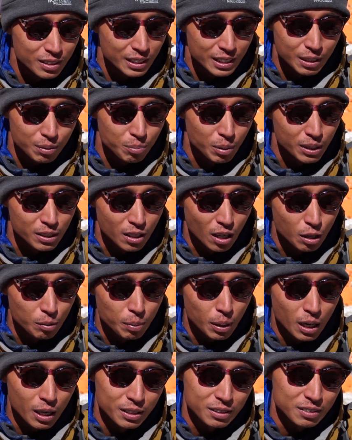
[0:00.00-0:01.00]
eat my dal
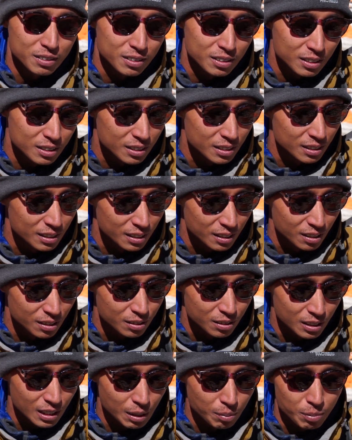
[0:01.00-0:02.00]
bhat.
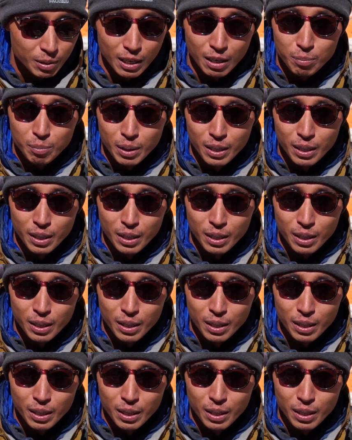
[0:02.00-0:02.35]
Couldn't keep down